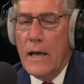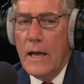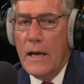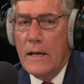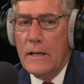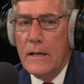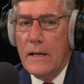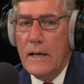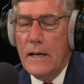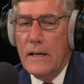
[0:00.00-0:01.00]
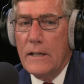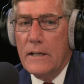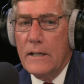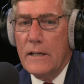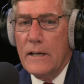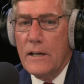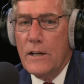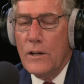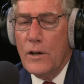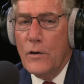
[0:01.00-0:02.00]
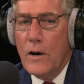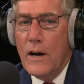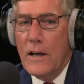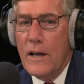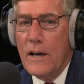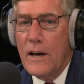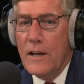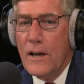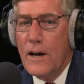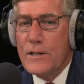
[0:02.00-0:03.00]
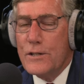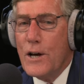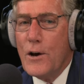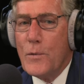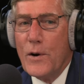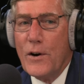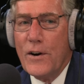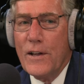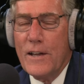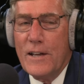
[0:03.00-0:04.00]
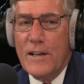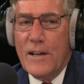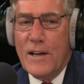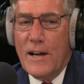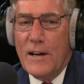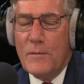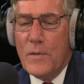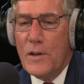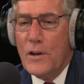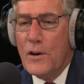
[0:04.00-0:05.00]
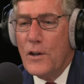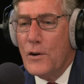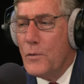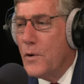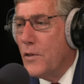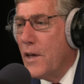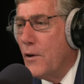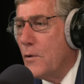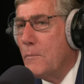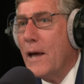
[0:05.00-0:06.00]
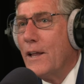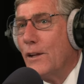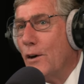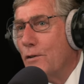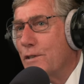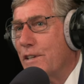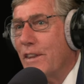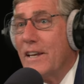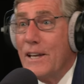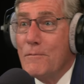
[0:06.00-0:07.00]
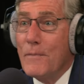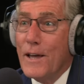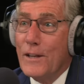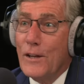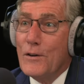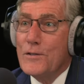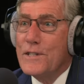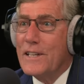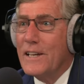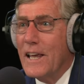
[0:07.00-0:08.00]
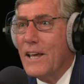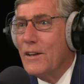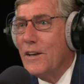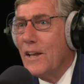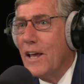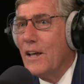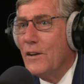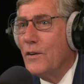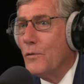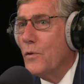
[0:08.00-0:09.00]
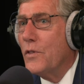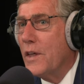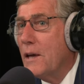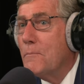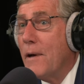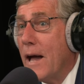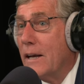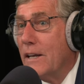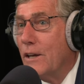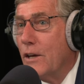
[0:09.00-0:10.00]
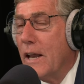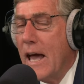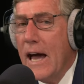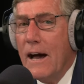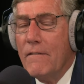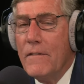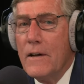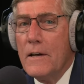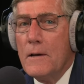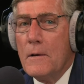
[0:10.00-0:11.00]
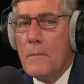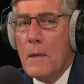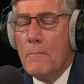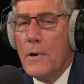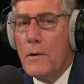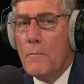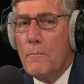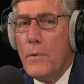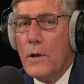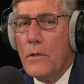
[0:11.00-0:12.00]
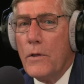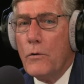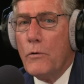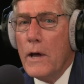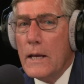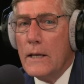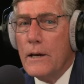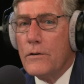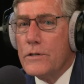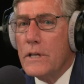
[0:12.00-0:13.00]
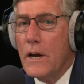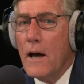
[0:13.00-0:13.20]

and and uh, you know, I I, I saw where uh, you know where they would make loans and they didn't make loans, and and and the impact it could have, but. But the great leaders that